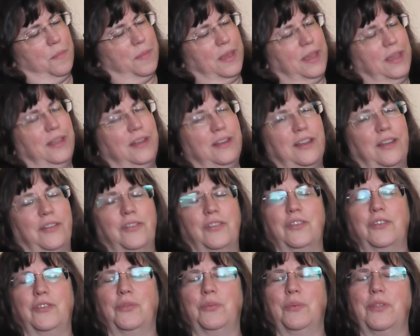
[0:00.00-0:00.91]
He does
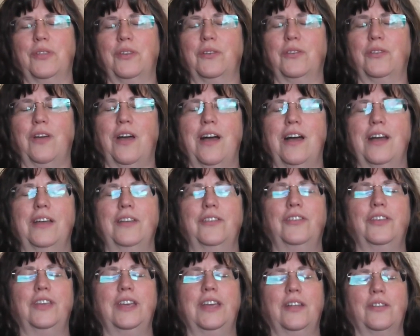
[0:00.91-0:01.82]
this with his
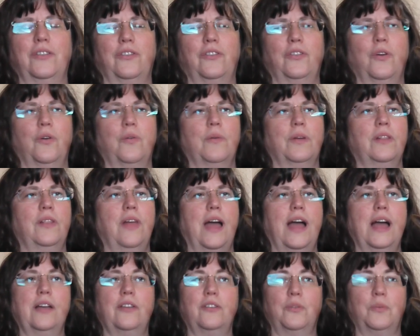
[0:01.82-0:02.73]
eyes. He gets so
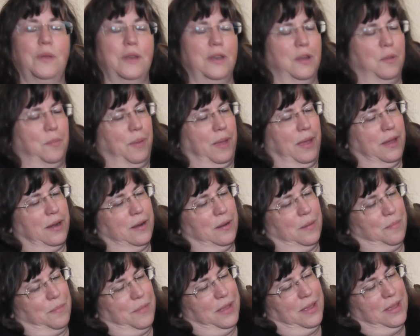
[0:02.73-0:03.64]
relaxed when you pet
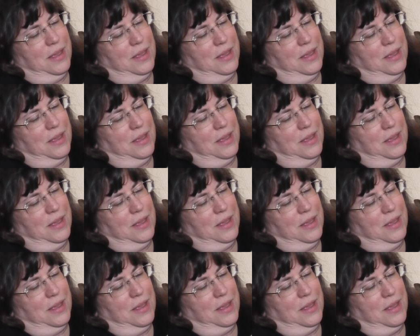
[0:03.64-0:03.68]
him